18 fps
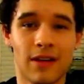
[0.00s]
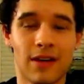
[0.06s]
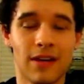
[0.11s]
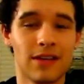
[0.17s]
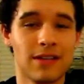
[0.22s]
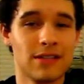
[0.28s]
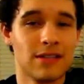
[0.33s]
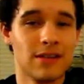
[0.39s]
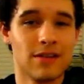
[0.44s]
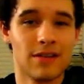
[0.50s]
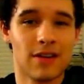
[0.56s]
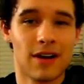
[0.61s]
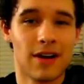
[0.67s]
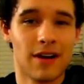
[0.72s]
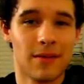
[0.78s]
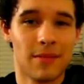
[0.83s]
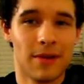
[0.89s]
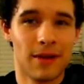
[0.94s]
is still
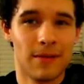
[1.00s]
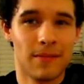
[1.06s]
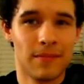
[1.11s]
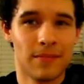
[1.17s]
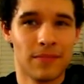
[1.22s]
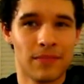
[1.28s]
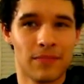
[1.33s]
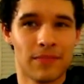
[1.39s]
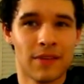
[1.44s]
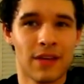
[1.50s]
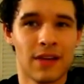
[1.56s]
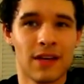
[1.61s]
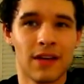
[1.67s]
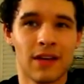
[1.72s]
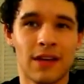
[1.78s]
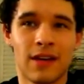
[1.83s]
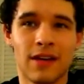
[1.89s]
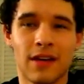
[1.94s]
common
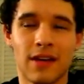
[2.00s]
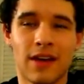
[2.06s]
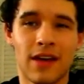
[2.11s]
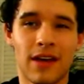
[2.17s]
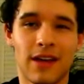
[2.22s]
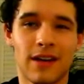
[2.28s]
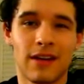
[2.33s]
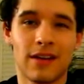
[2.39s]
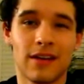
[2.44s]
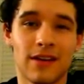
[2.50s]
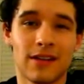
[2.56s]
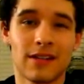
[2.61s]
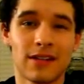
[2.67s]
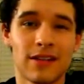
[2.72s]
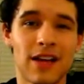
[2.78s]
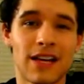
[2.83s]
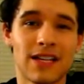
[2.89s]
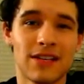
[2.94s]
and is
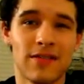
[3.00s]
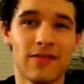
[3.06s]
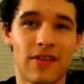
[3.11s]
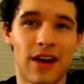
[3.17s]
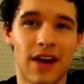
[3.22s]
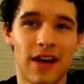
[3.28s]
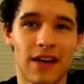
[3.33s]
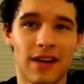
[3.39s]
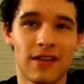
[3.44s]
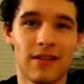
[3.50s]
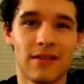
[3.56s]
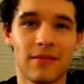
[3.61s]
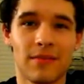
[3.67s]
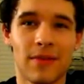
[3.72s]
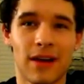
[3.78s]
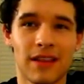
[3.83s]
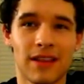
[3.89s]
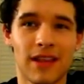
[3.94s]
classified
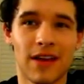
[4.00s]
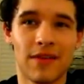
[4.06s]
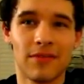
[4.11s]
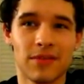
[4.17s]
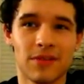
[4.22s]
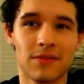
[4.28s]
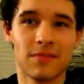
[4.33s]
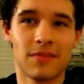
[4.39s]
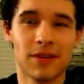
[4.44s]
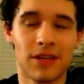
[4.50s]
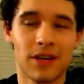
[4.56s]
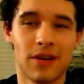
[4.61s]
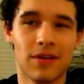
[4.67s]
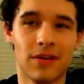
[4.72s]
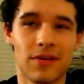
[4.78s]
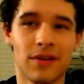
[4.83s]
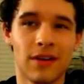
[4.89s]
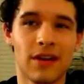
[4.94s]
by levels
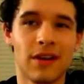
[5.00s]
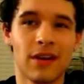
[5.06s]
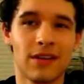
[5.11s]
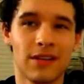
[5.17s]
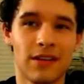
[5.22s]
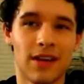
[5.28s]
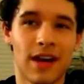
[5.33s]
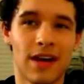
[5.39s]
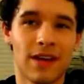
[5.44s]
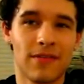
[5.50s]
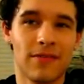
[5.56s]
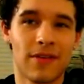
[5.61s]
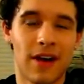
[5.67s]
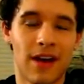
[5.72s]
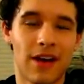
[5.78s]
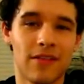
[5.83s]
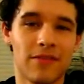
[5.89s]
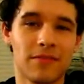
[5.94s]
below
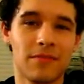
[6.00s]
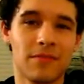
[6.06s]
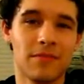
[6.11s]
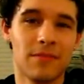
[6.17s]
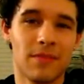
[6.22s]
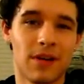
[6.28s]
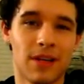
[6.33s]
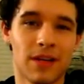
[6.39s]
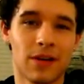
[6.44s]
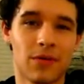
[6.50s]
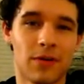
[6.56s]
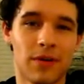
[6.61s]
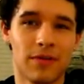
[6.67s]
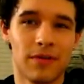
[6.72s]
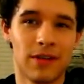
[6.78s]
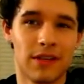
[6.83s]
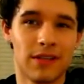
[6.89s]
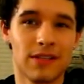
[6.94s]
95
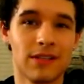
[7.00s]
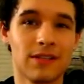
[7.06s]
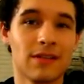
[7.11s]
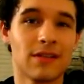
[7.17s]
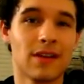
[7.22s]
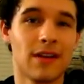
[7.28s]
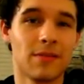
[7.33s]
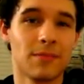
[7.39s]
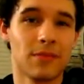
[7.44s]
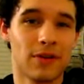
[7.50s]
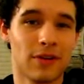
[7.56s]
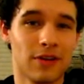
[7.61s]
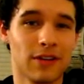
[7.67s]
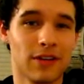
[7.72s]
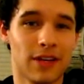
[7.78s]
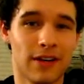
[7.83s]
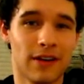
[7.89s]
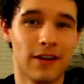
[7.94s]
milliequivalents per
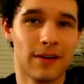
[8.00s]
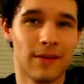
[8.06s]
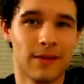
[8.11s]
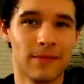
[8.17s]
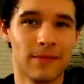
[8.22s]
liter.